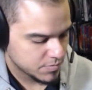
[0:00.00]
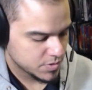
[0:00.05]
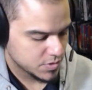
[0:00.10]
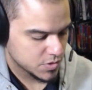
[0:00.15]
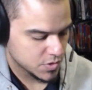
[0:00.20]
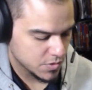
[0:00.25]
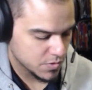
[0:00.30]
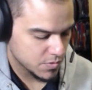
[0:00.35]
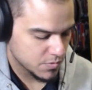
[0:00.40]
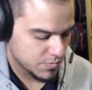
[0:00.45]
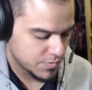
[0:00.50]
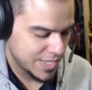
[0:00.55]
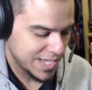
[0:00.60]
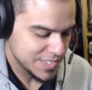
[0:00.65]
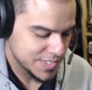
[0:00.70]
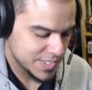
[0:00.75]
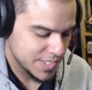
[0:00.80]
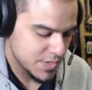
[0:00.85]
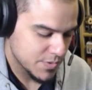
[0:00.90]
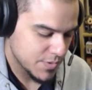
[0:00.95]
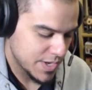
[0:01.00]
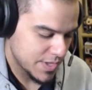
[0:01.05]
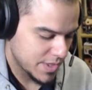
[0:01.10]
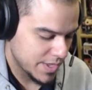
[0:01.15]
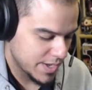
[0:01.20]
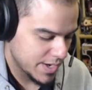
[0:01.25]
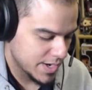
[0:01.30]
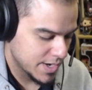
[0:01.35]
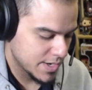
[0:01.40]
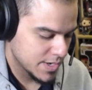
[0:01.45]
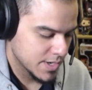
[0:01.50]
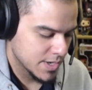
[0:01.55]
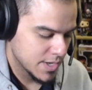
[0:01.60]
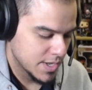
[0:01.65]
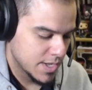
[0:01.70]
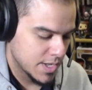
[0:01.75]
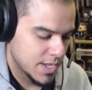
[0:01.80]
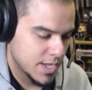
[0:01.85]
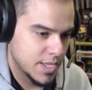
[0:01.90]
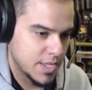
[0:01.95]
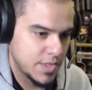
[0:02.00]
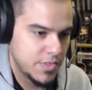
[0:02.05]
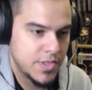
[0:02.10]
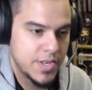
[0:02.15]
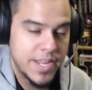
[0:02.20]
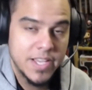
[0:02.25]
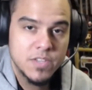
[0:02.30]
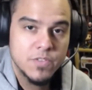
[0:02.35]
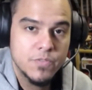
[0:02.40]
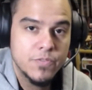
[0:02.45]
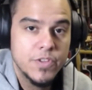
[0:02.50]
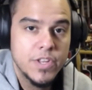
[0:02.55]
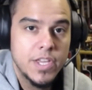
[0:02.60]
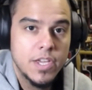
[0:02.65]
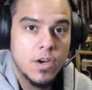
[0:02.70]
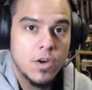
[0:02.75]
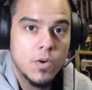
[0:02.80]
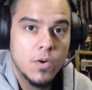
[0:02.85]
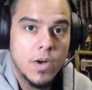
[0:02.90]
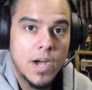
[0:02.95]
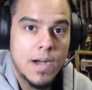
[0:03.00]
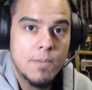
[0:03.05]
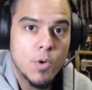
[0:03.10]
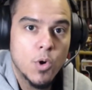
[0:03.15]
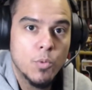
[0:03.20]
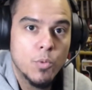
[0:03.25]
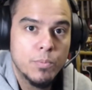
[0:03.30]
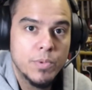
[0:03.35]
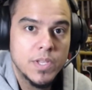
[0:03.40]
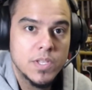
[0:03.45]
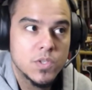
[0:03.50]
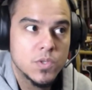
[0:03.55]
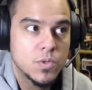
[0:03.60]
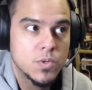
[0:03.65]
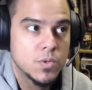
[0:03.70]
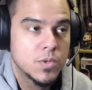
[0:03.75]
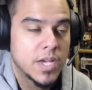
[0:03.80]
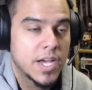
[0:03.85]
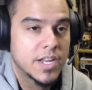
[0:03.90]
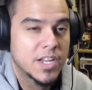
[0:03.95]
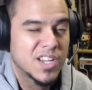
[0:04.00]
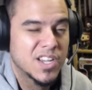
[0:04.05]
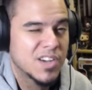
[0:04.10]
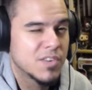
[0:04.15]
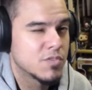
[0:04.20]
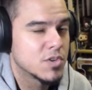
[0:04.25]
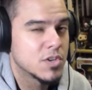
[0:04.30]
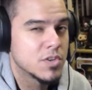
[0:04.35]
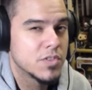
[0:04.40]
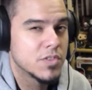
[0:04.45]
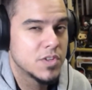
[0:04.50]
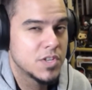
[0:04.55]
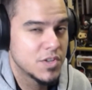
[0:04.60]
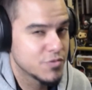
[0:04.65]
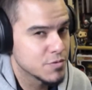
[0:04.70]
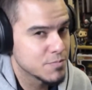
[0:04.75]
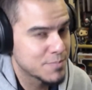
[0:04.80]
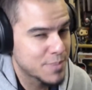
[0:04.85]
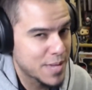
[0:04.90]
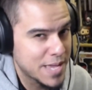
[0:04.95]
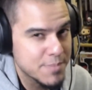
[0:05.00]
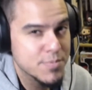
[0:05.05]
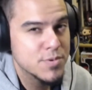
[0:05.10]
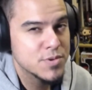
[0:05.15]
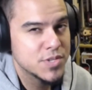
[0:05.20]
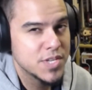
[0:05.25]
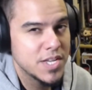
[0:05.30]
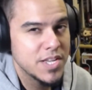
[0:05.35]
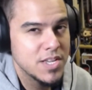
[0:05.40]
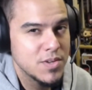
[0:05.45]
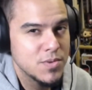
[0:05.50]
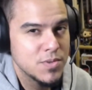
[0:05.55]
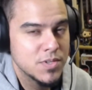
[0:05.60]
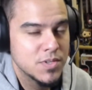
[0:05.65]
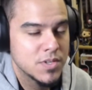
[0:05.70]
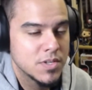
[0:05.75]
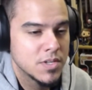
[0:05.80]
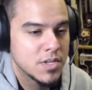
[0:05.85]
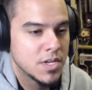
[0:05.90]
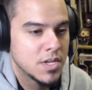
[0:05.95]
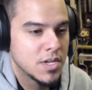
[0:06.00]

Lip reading: So that's it right there. In the next video, I'm hoping to kind of cover the different papers I use.